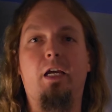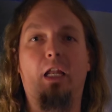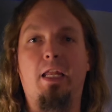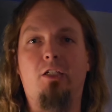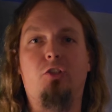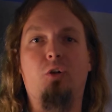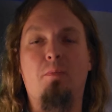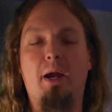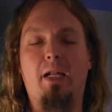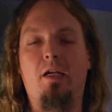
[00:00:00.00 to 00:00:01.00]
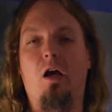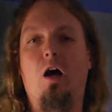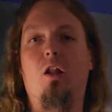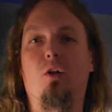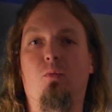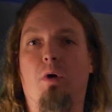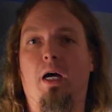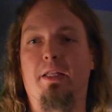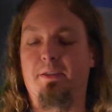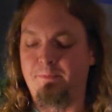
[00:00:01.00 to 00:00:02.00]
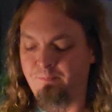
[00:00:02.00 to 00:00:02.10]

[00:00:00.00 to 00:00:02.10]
Electromatic Hollowbody.